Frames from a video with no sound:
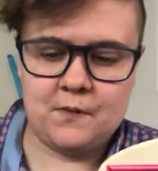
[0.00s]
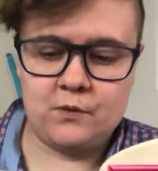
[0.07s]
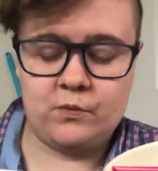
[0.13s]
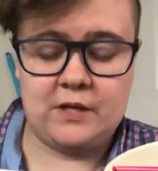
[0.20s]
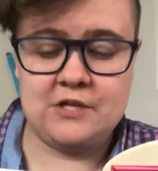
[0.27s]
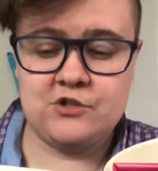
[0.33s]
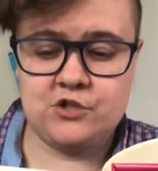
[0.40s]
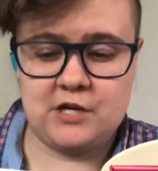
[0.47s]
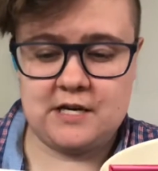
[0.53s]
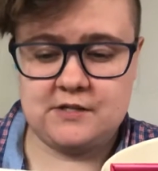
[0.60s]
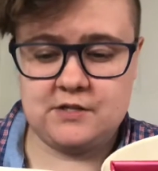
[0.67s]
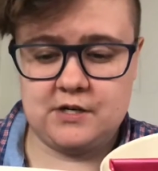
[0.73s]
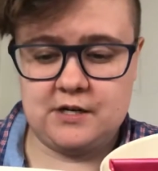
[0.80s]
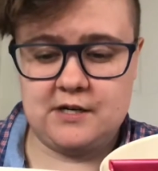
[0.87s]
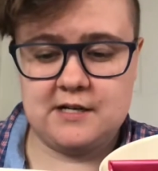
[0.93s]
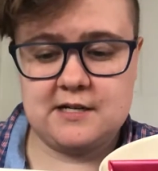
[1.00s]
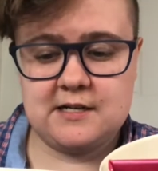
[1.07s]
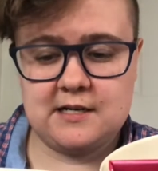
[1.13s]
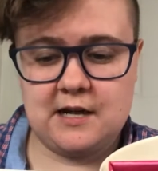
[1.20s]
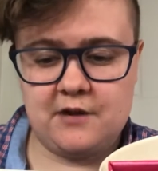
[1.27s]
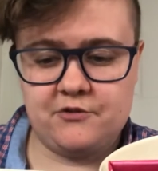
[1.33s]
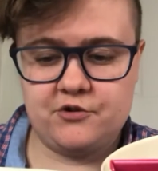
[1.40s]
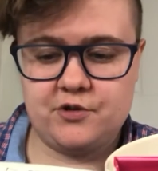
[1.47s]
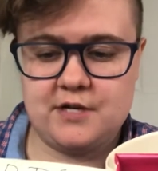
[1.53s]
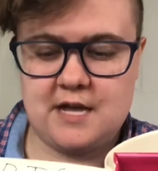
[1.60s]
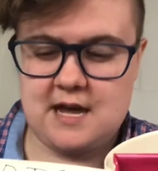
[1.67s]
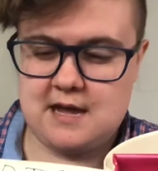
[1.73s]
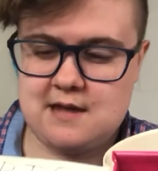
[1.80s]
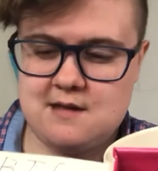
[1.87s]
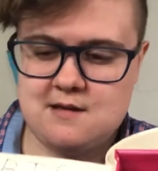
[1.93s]
Westchester Country
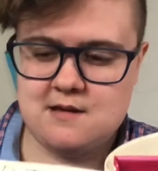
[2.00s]
Day,